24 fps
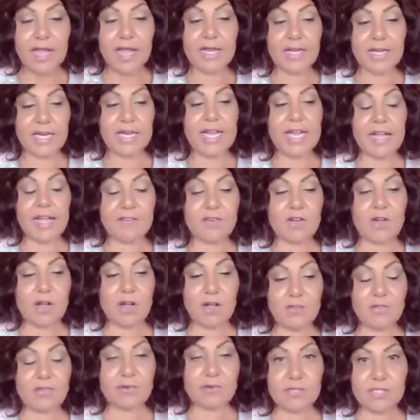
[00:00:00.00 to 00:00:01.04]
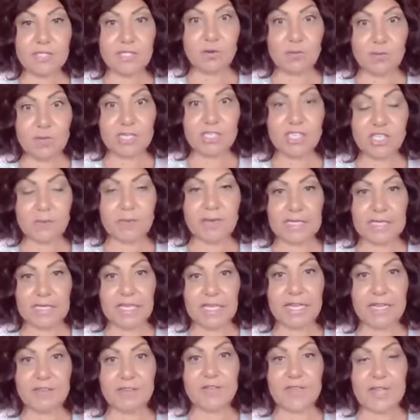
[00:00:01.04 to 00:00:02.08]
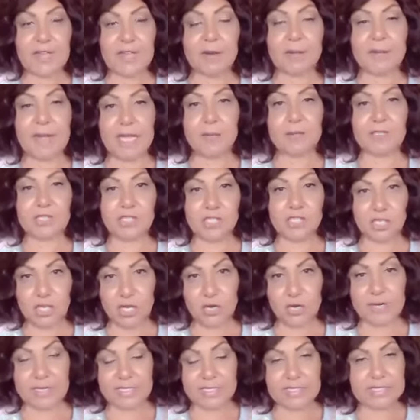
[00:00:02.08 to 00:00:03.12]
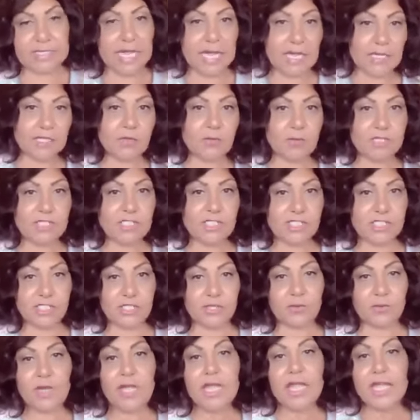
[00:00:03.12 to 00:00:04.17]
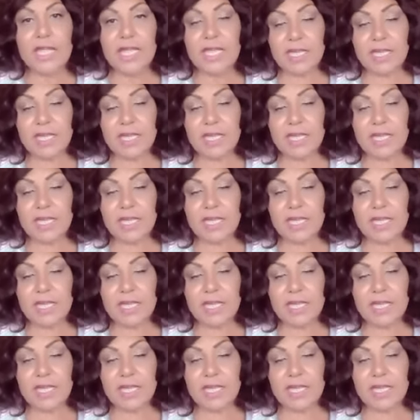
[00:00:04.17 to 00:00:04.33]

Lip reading: and I have gone through so much in my life that I'm able to know exactly what to do